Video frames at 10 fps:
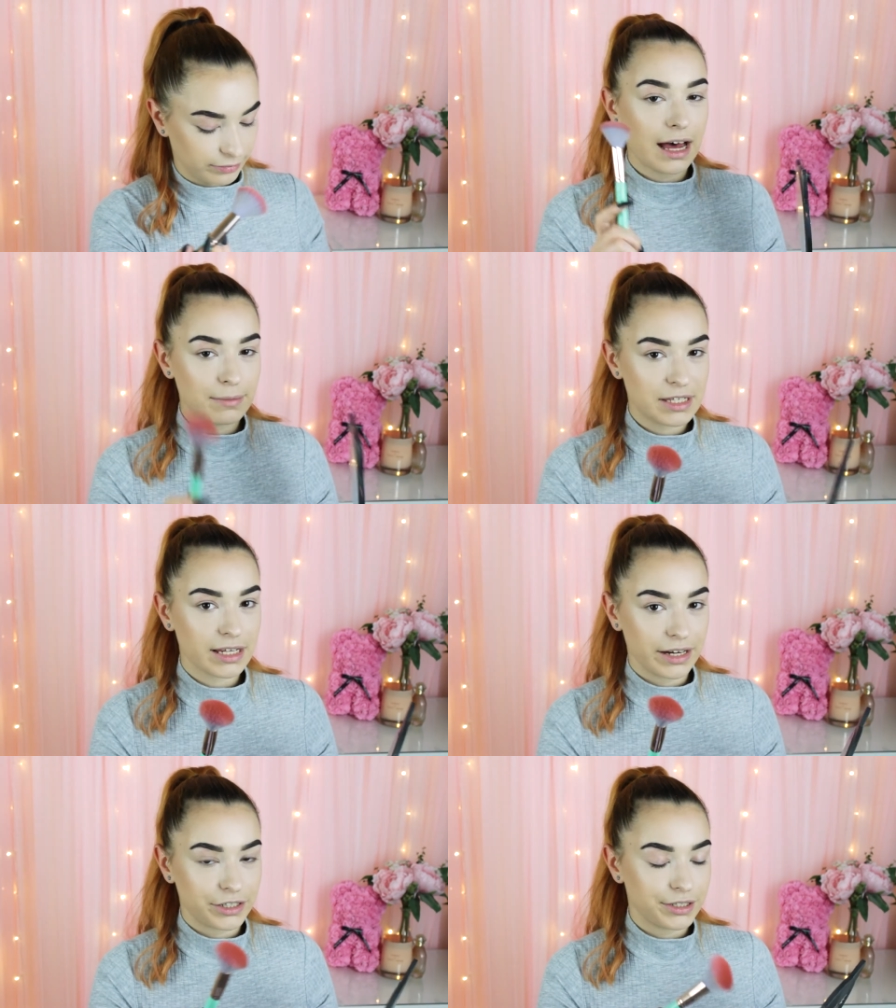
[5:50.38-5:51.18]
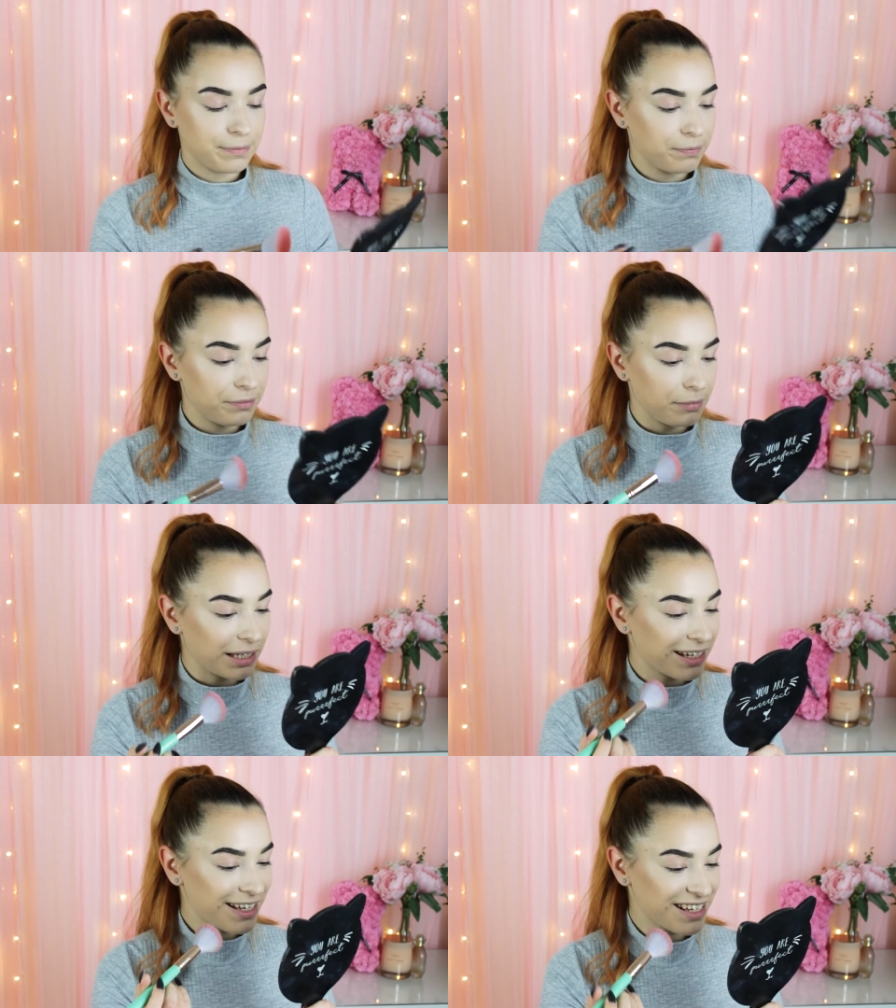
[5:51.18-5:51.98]
I'm scared
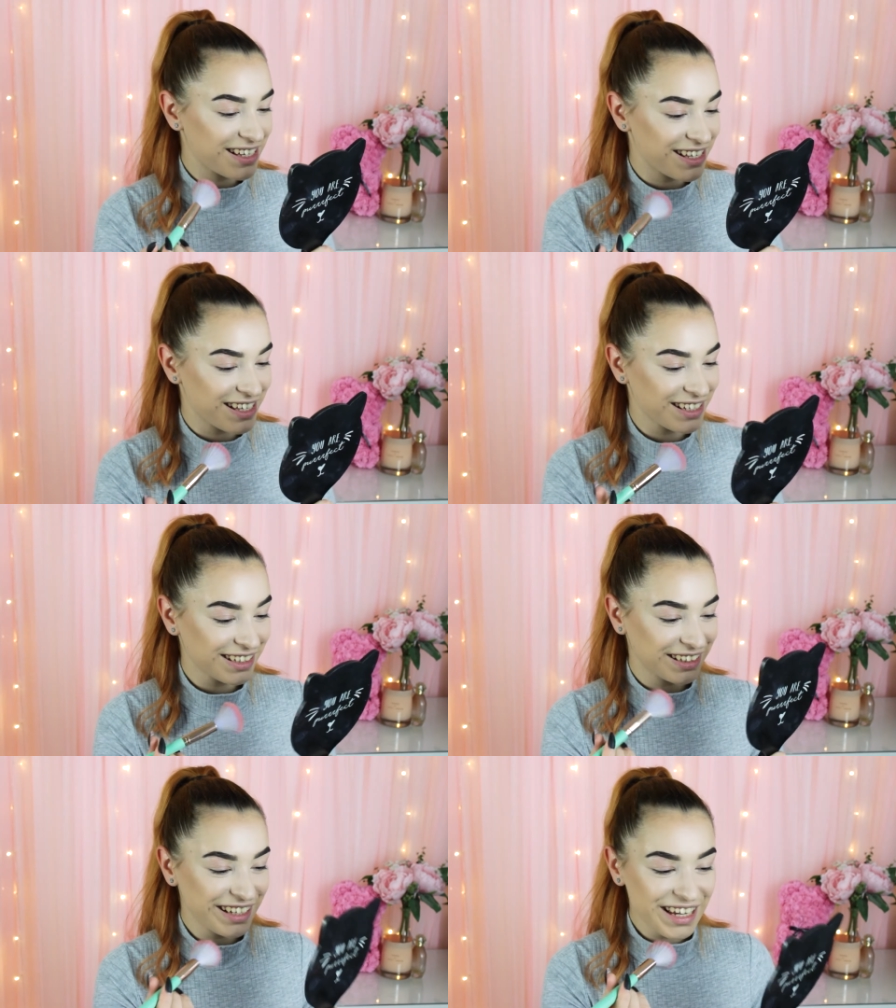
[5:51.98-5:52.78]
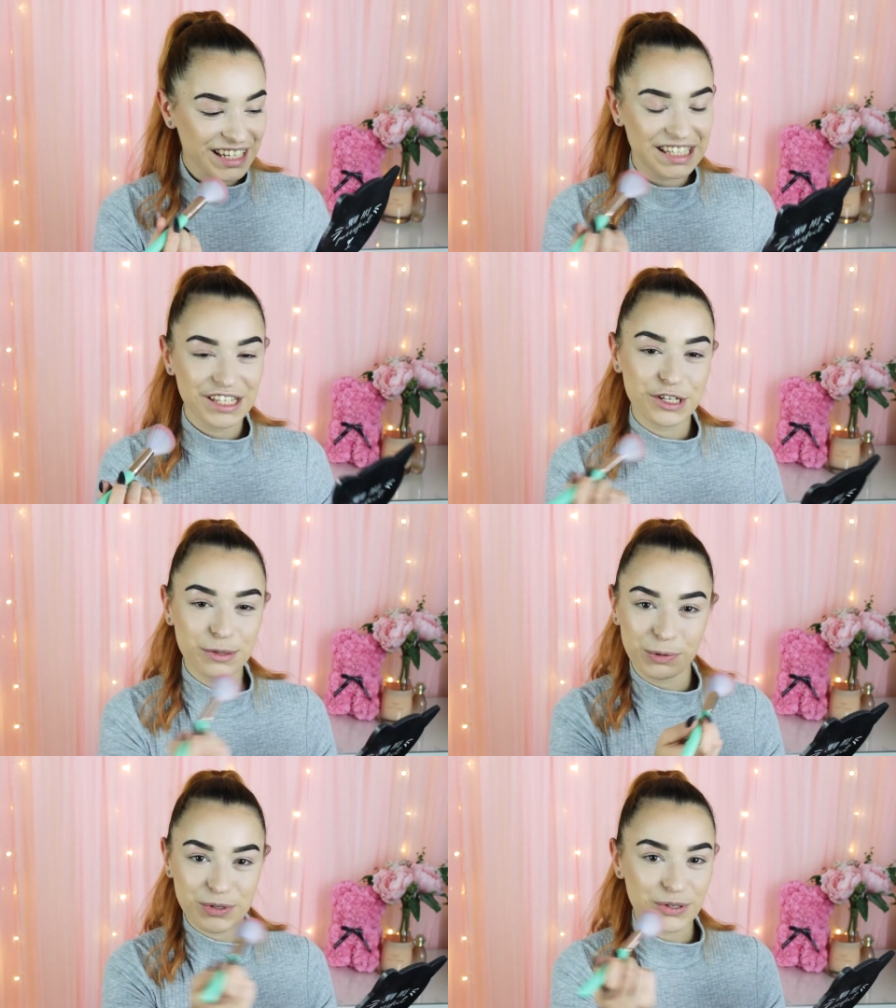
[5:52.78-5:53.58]
because this is
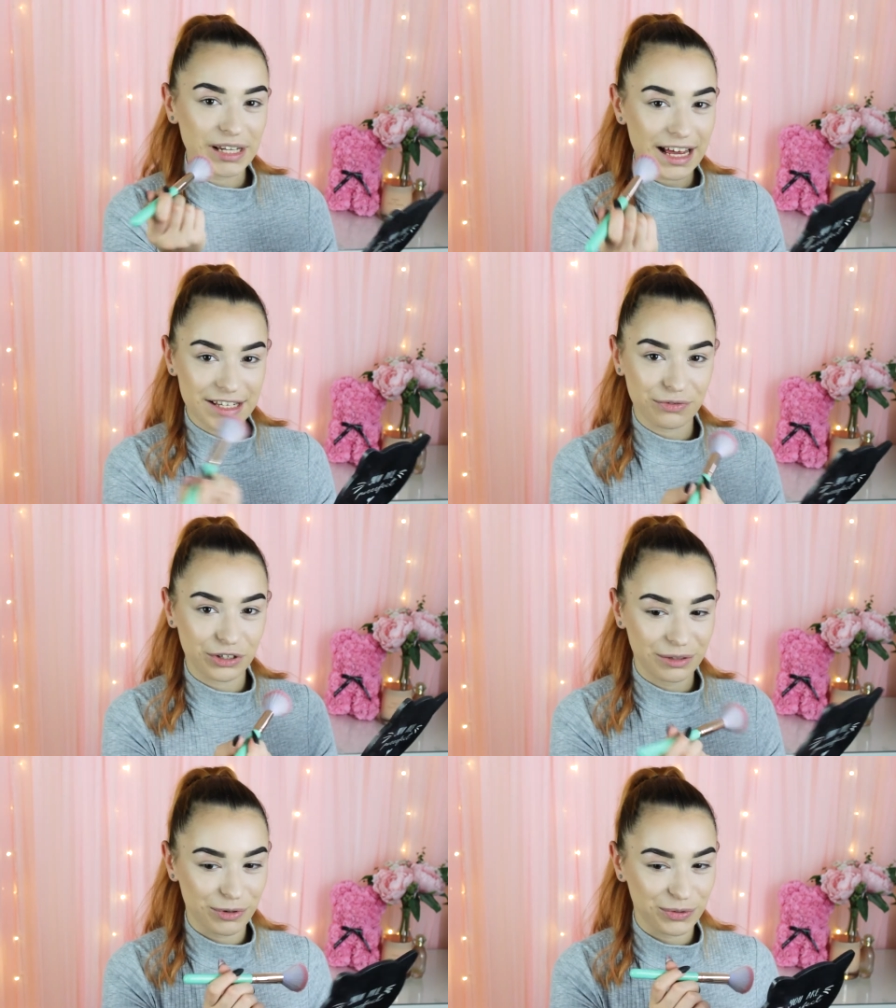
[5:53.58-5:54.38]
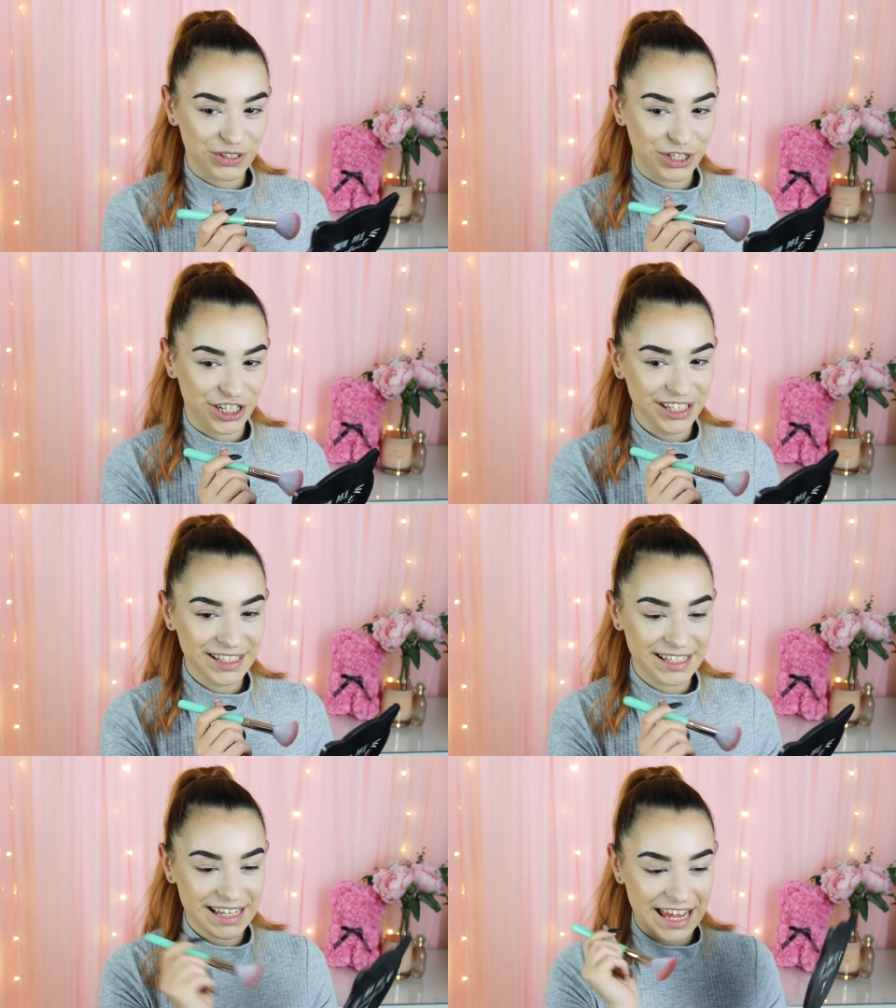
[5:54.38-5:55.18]
supposed to last for the both
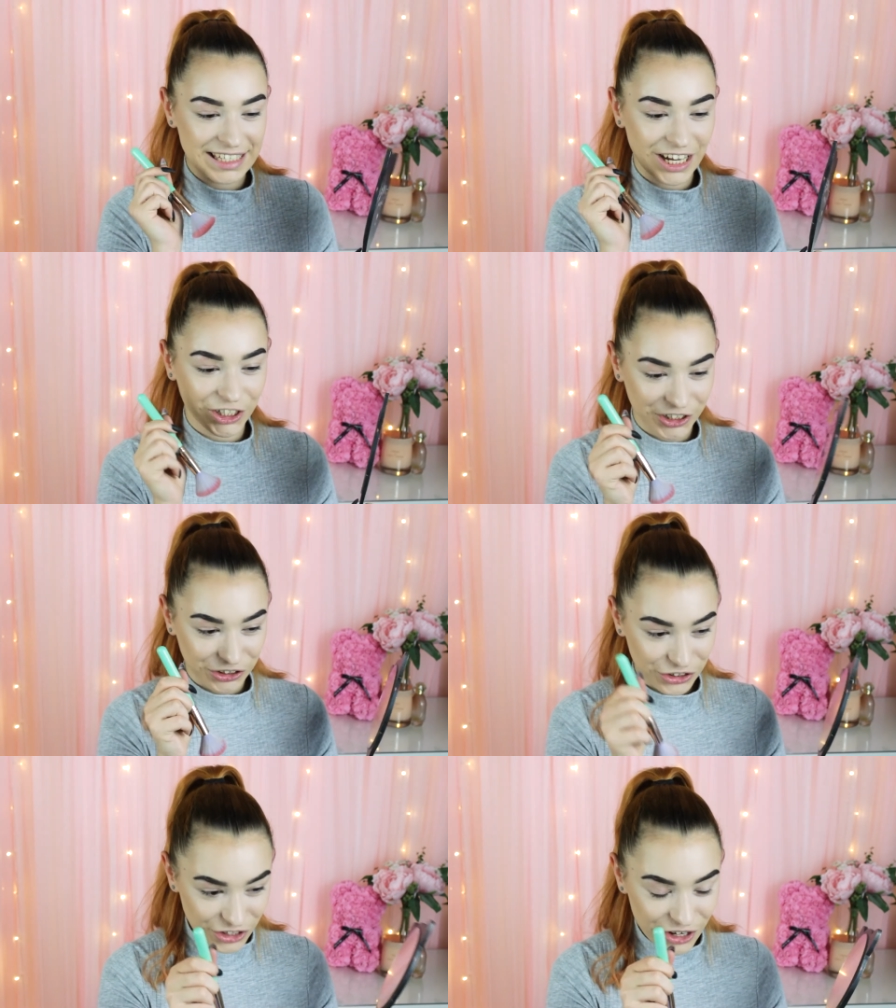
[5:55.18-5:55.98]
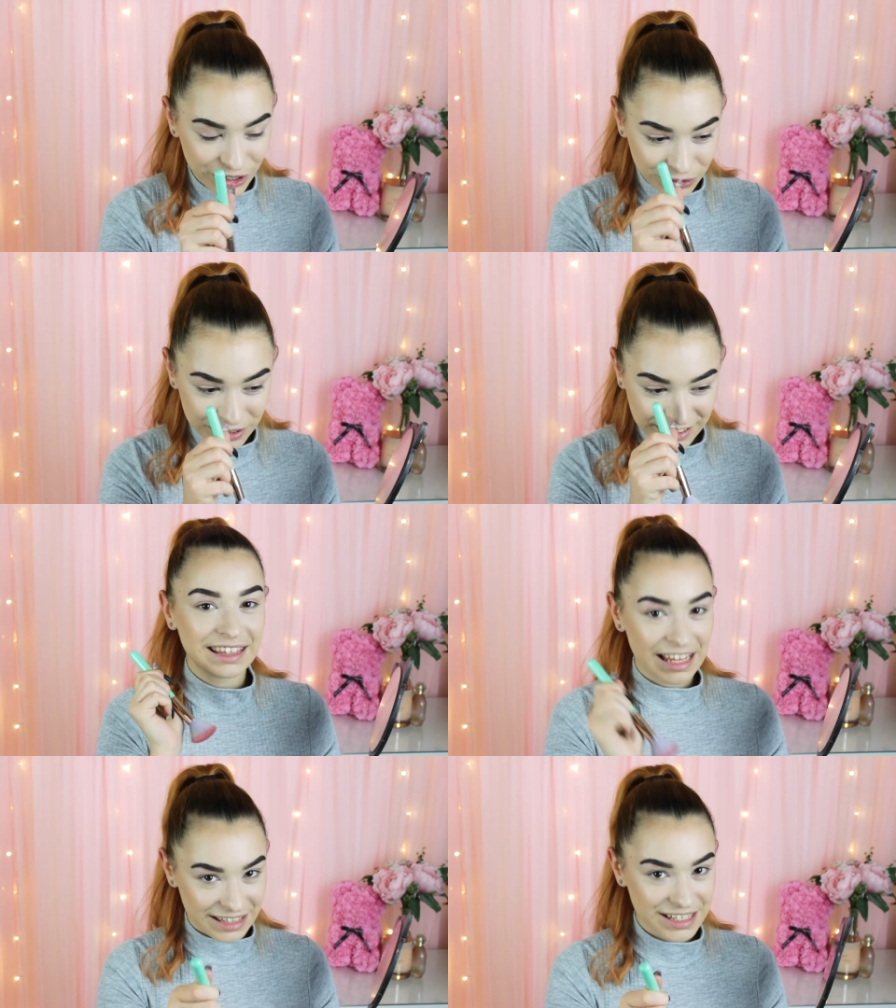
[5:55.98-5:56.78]
cheeks, and I know
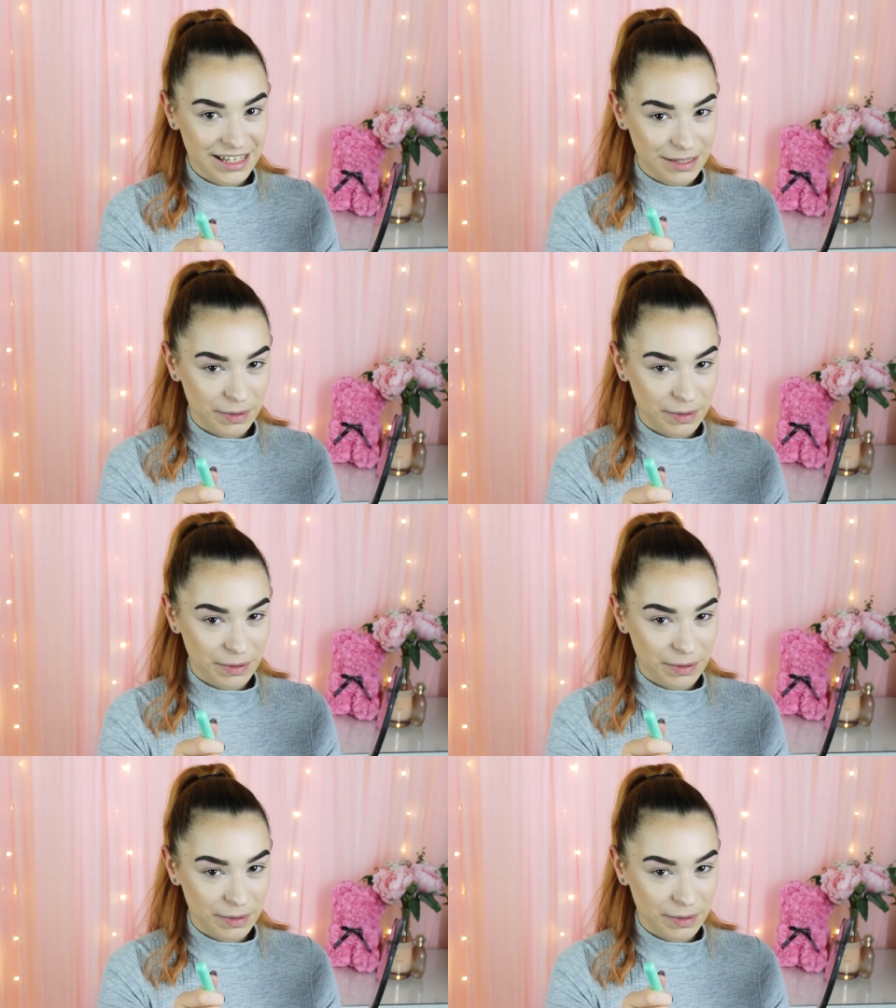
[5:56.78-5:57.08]
that this is